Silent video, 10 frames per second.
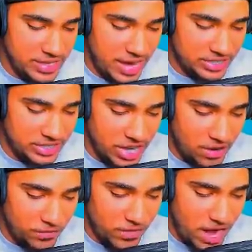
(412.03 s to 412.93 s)
actually
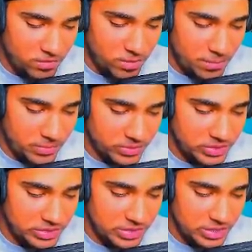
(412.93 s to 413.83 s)
got five
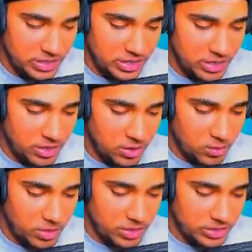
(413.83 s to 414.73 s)
weapons.
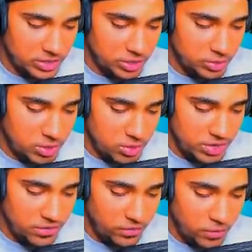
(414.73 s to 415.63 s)
One, two,
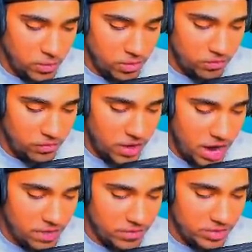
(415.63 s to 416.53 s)
three, four,
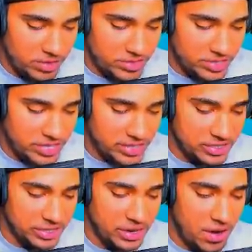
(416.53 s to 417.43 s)
five, and there's a
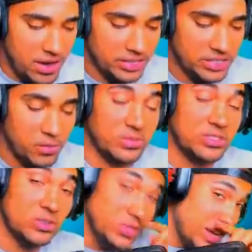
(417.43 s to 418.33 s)
Tesla there. All right, so
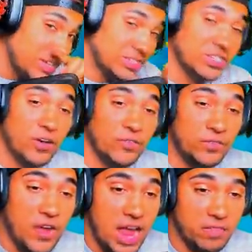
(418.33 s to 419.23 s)
two Yetis took out
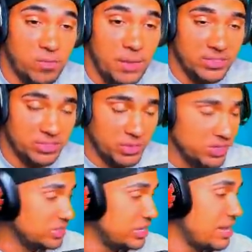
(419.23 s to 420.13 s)
five weapons,
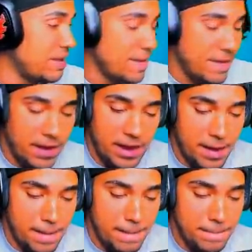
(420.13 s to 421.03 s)
bros.
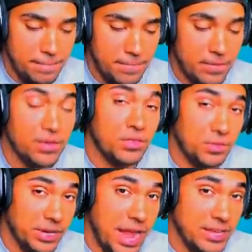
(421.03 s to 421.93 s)
Um,
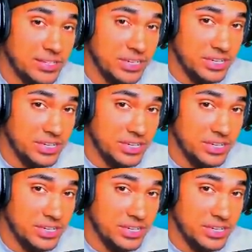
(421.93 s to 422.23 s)
three Yetis it